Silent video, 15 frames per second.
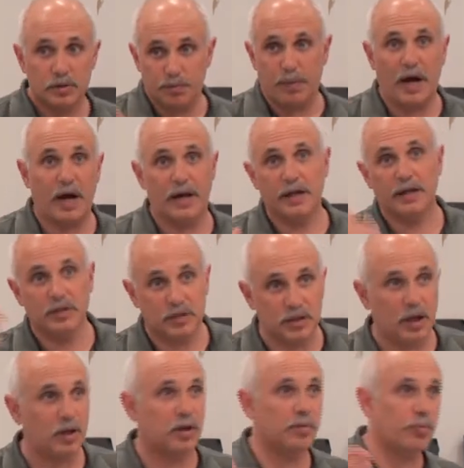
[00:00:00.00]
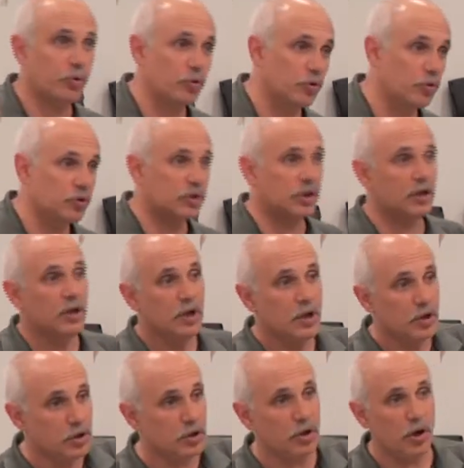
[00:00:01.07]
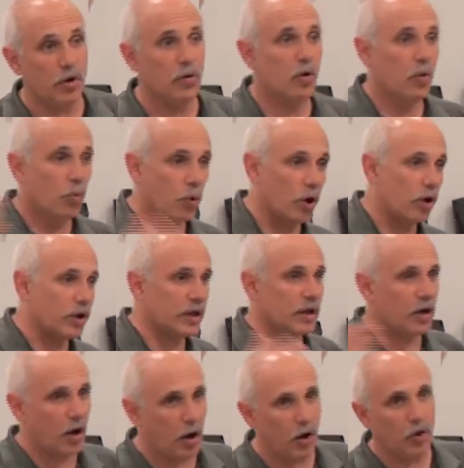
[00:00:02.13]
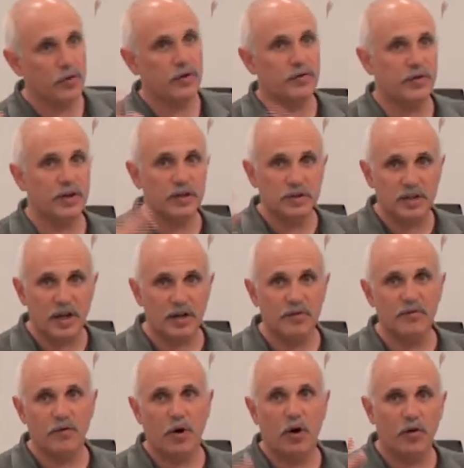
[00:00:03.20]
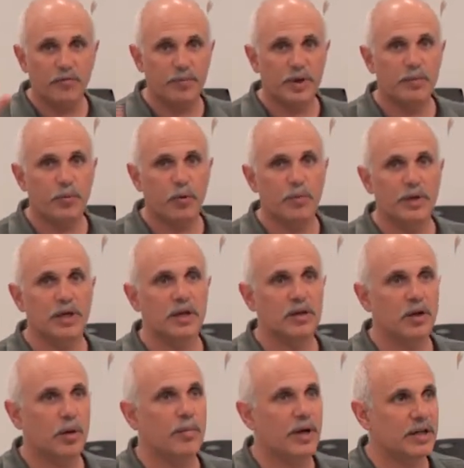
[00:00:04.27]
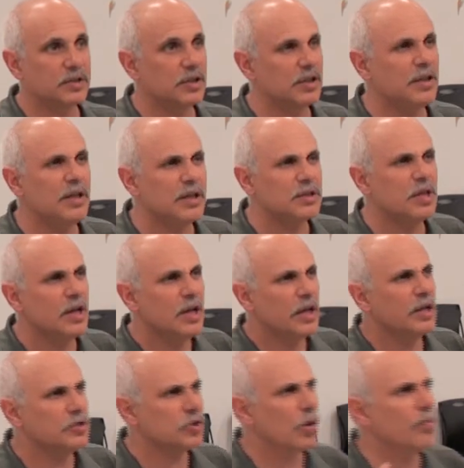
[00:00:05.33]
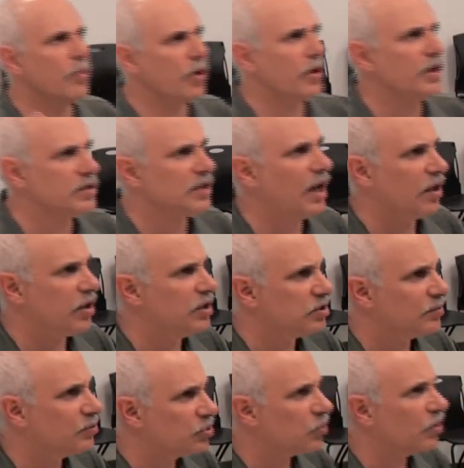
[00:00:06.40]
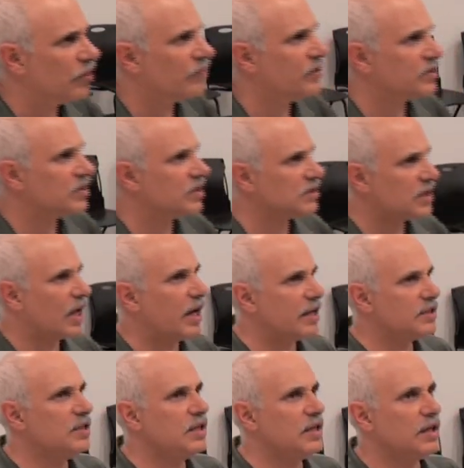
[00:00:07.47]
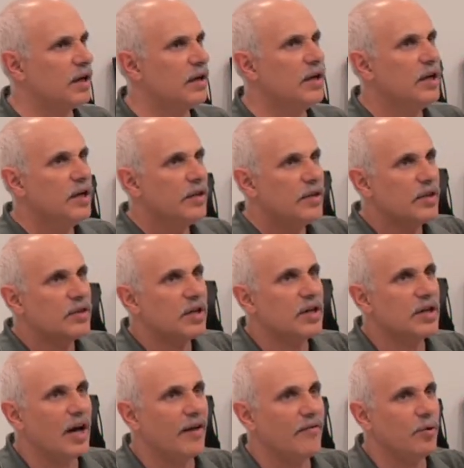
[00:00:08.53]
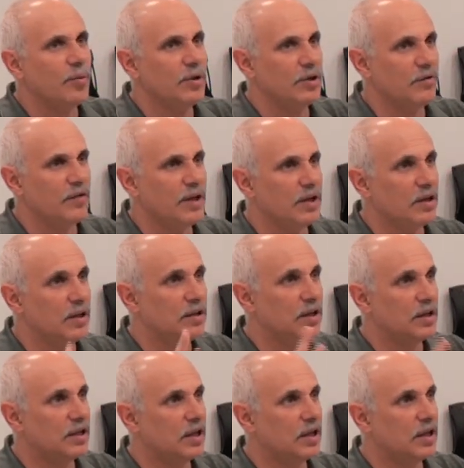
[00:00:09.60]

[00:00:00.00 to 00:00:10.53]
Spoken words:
is buying and selling, producing, you know, working, all the things that involve people meeting their basic needs. And so mercantilism sort of is this idea that the government of England, the